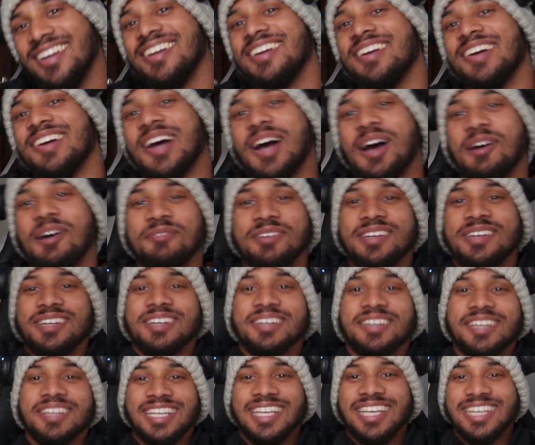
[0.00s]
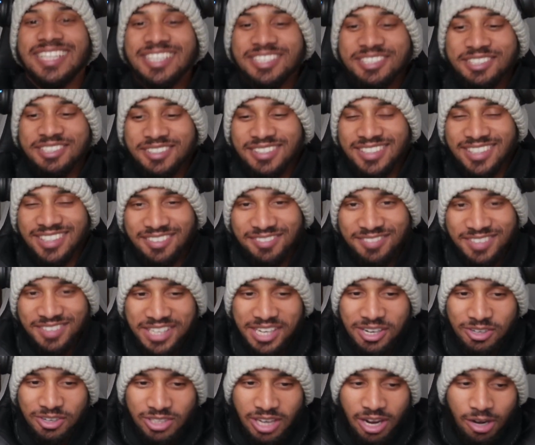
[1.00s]
I'm gonna get the, the
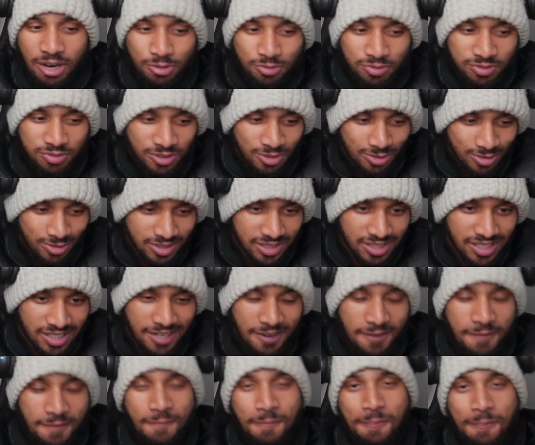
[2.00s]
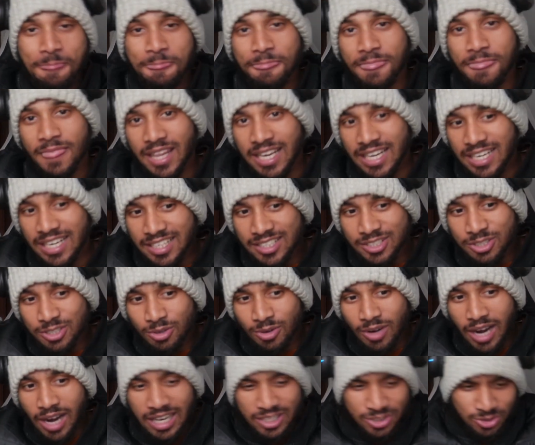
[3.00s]
videos out for use. Okay,
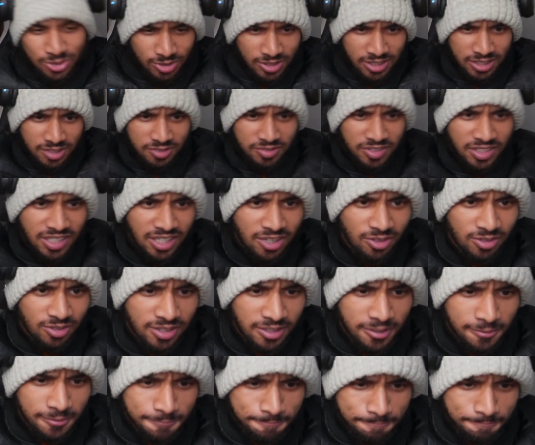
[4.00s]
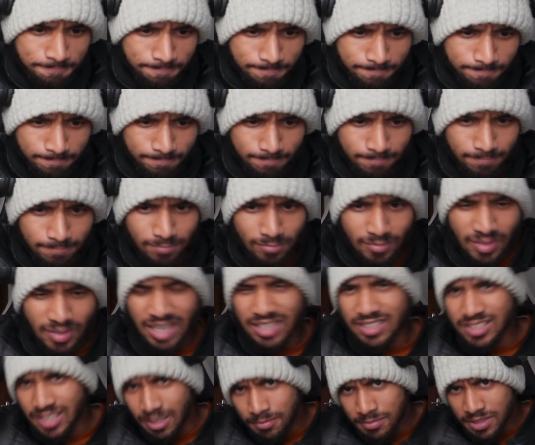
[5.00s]
so I saw this video now,
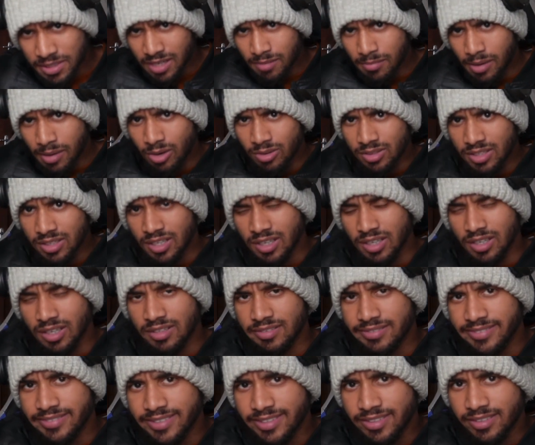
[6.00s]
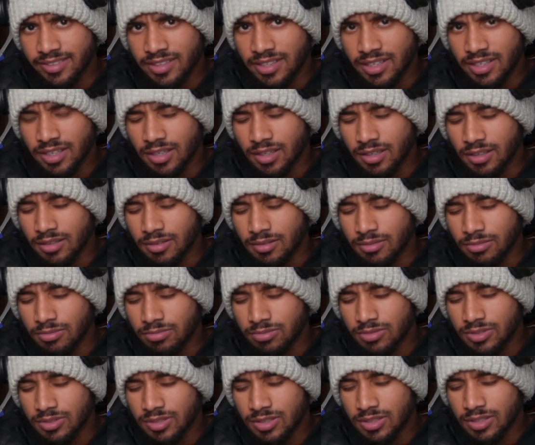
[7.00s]
something about uh, uh,
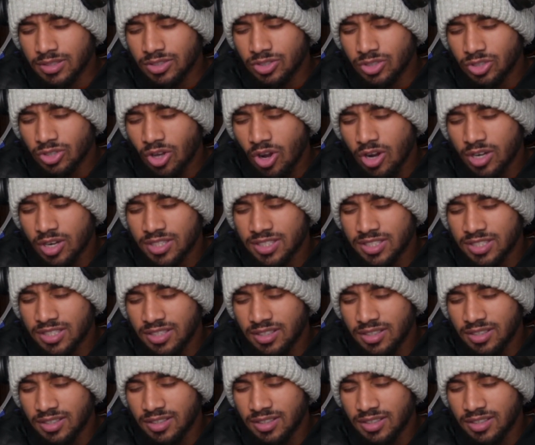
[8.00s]
toxic